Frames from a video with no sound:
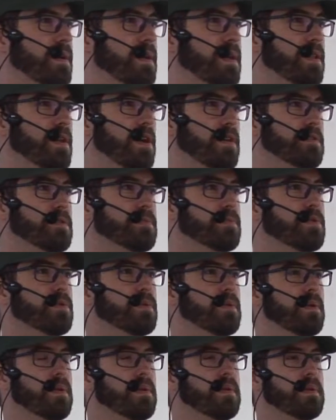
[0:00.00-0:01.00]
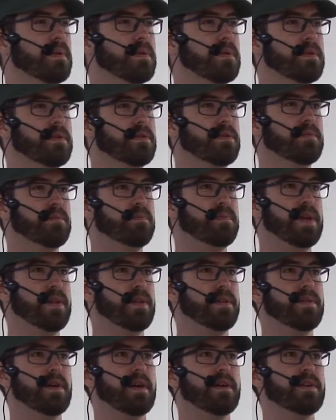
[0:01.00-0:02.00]
an awesome tool to
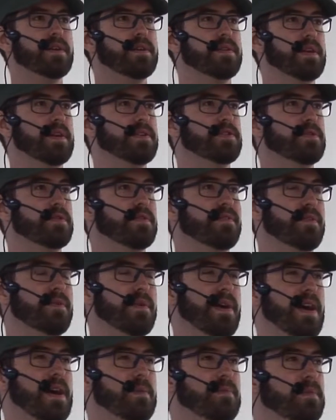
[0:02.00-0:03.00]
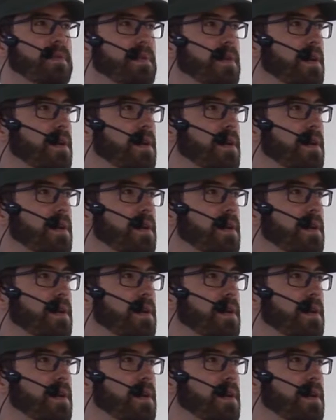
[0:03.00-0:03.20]
build architecture of your app,